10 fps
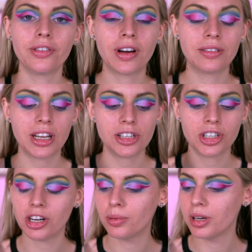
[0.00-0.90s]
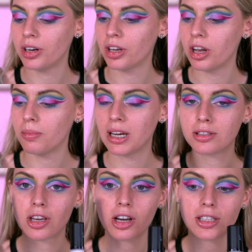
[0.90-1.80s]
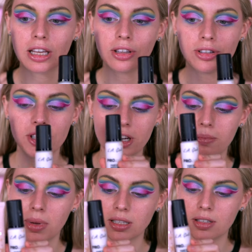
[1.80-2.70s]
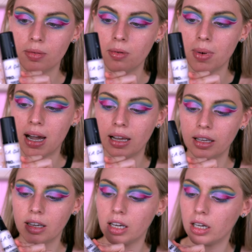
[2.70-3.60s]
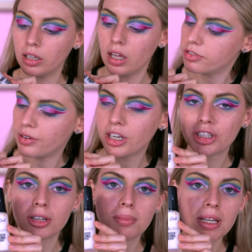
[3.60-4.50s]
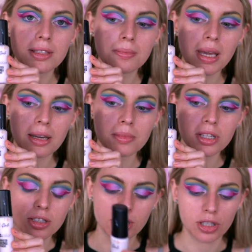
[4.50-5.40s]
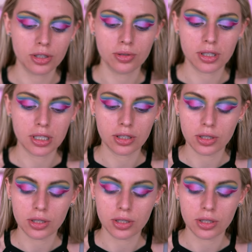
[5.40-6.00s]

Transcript: for foundation, I'm going to go in my Ciate London mixed in with my LA Girl foundation mixing pigment. Use these